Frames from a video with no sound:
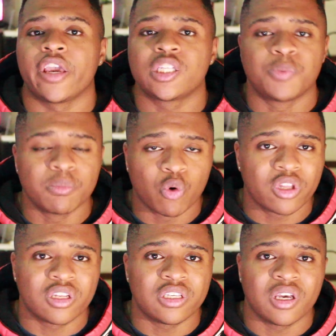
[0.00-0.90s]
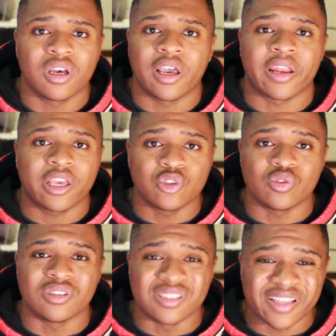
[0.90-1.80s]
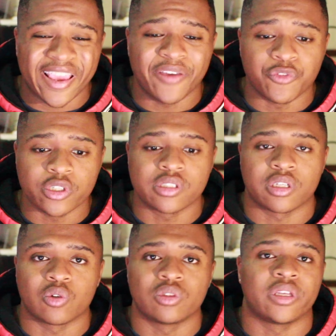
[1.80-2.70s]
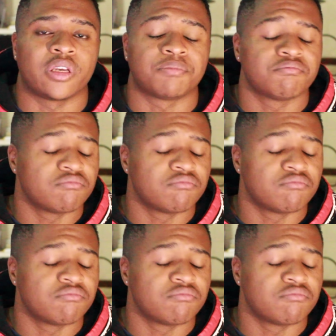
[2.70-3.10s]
It's been more than a year and I use these every single day.